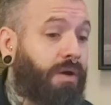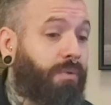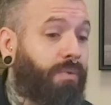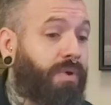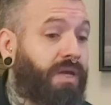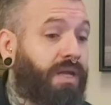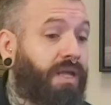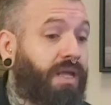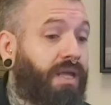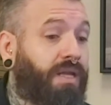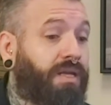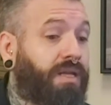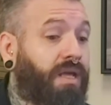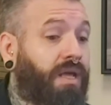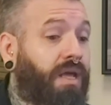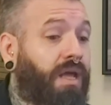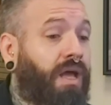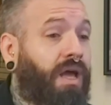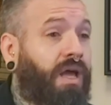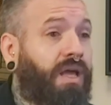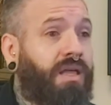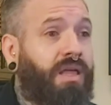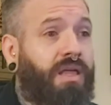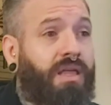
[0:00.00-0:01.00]
we need.
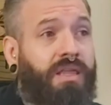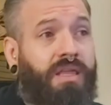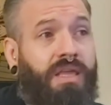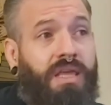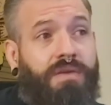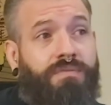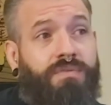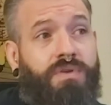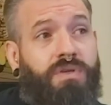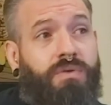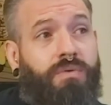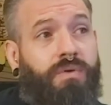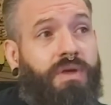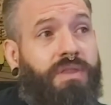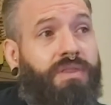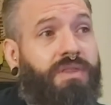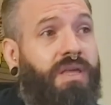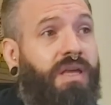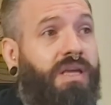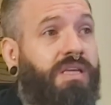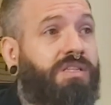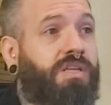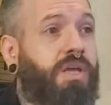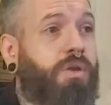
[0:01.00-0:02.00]
Even doing
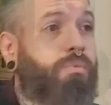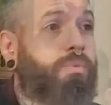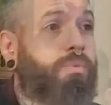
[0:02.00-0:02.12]
things like